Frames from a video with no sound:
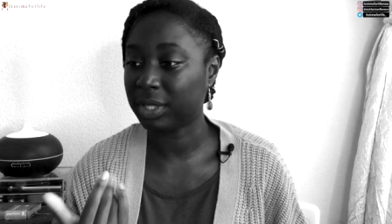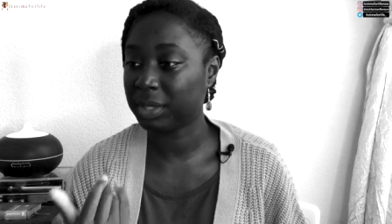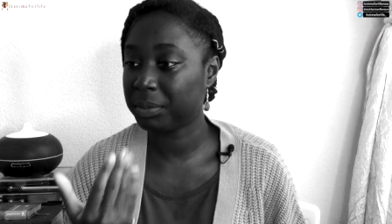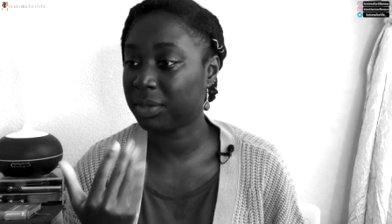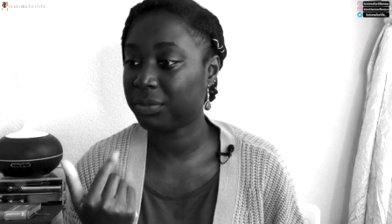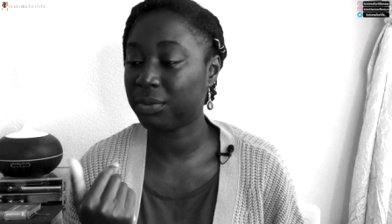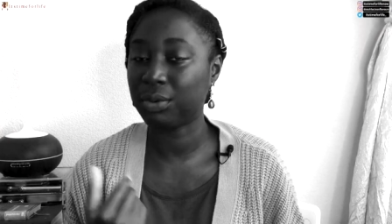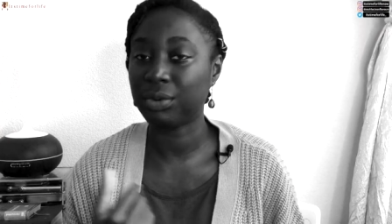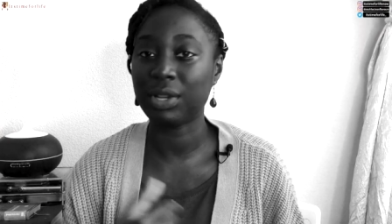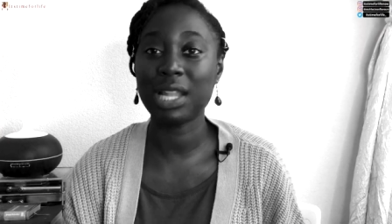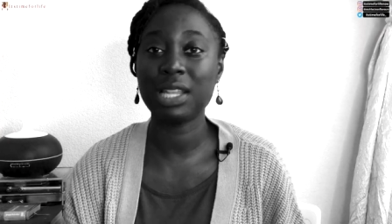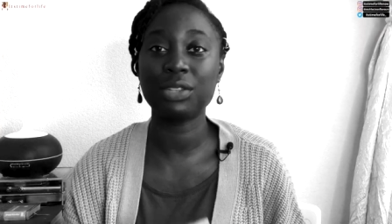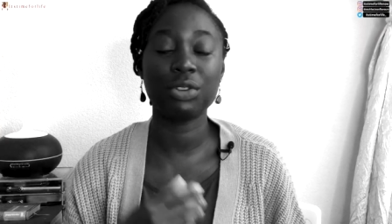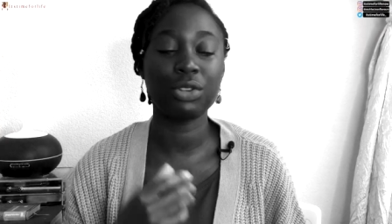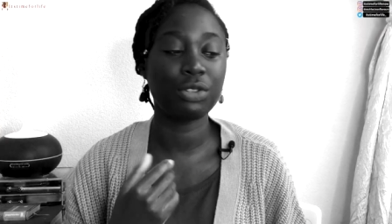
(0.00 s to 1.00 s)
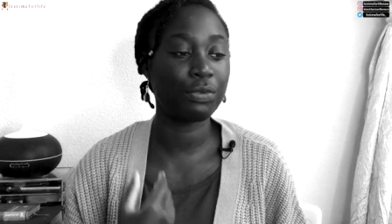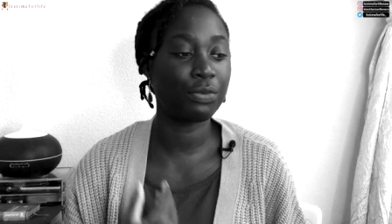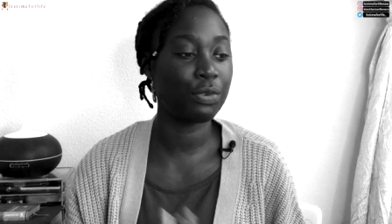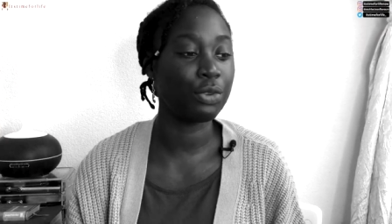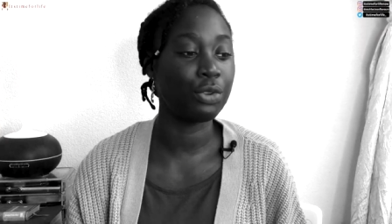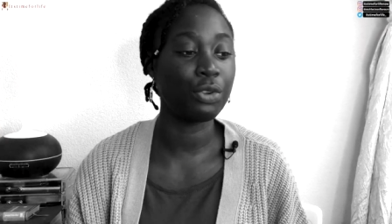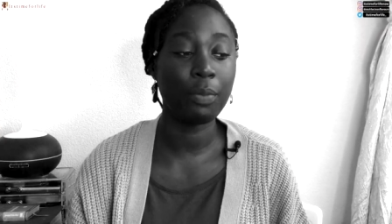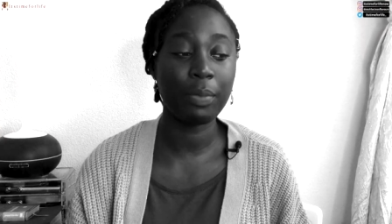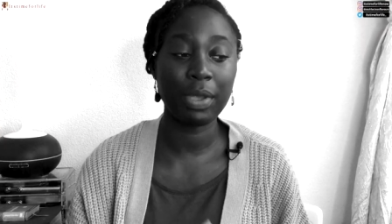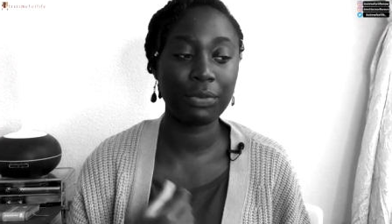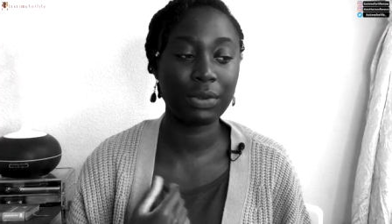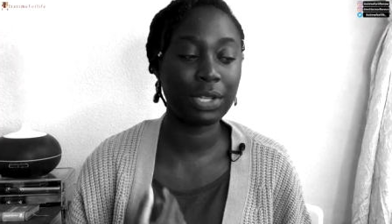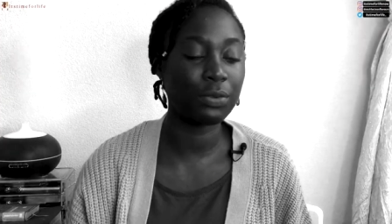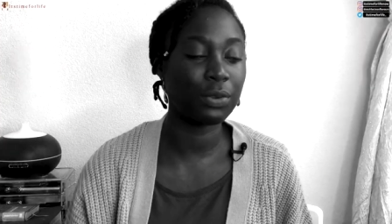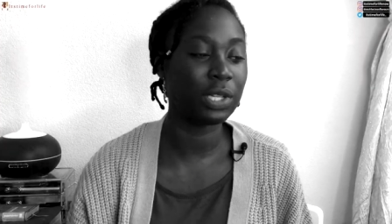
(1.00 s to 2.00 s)
Give me the phone. That is not your phone. You don't pay
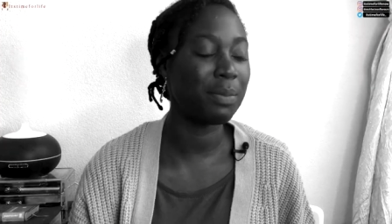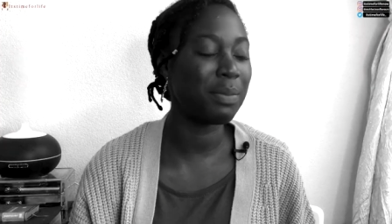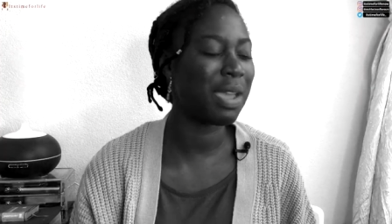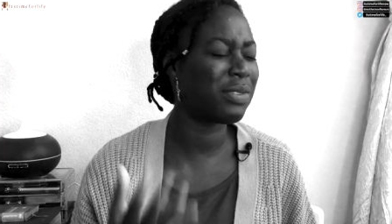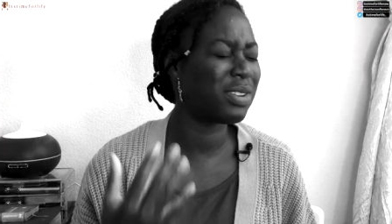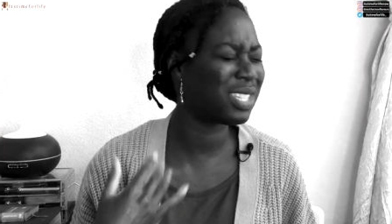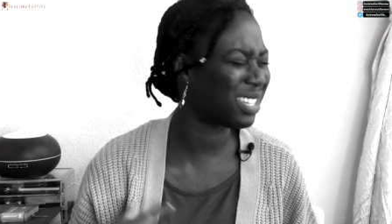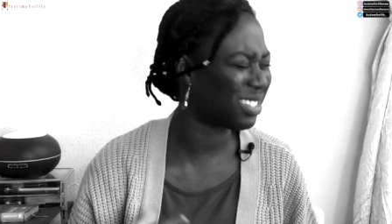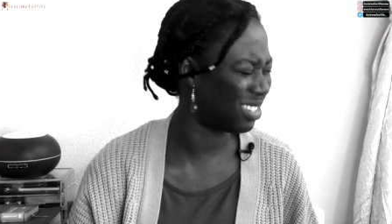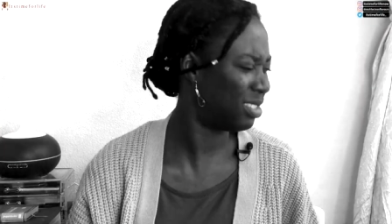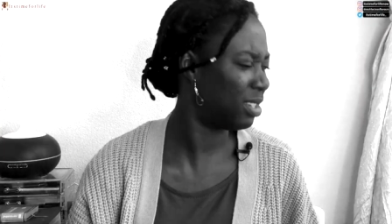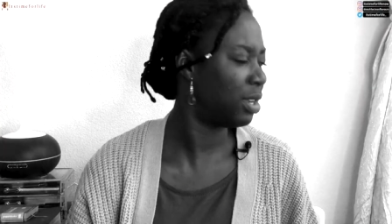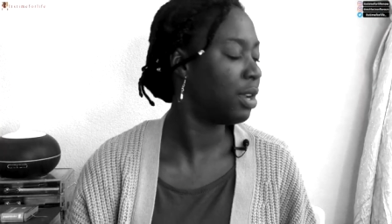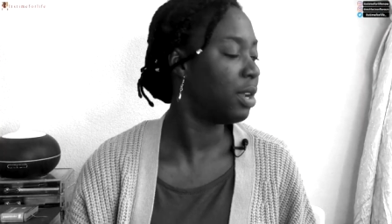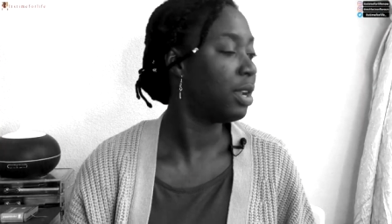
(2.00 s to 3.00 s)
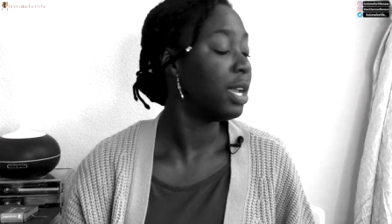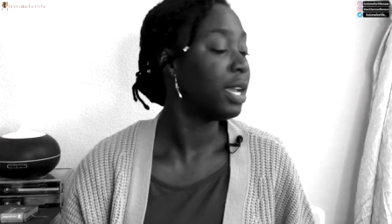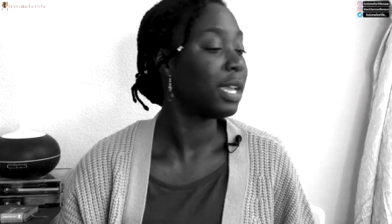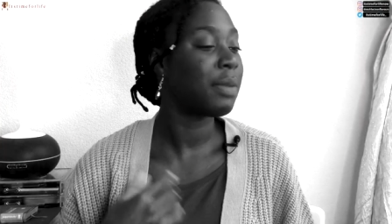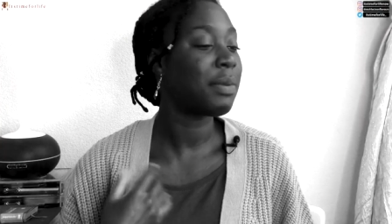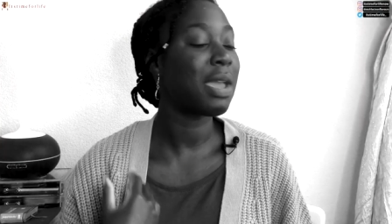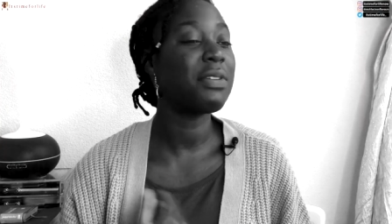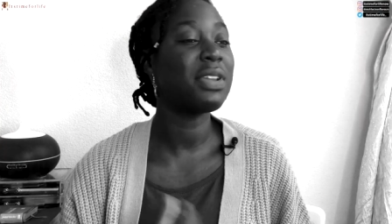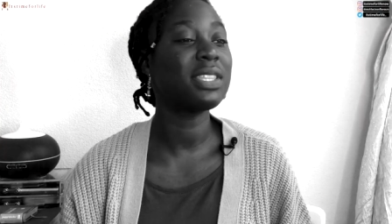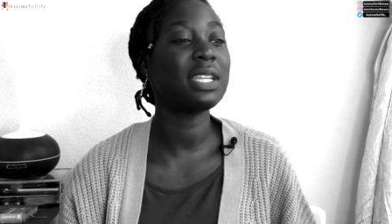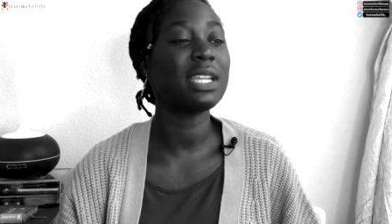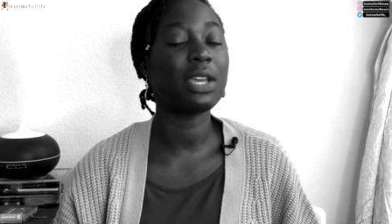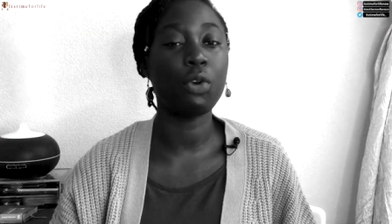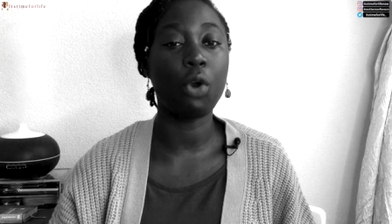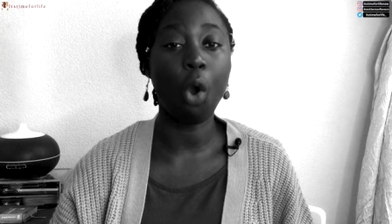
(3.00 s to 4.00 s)
for this phone. Give me everything. Give me everything
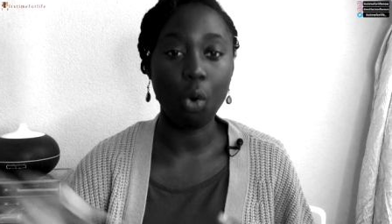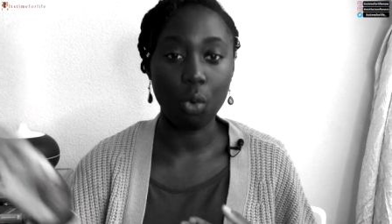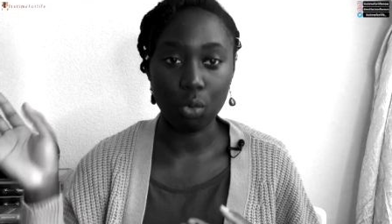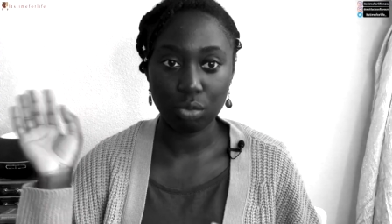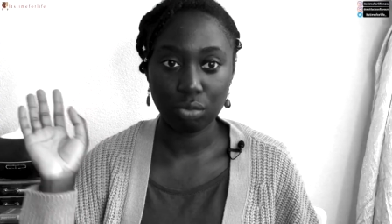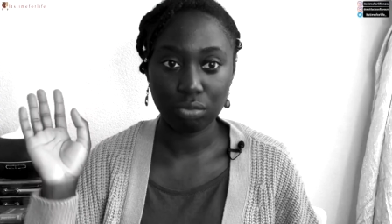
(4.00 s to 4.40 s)
and go.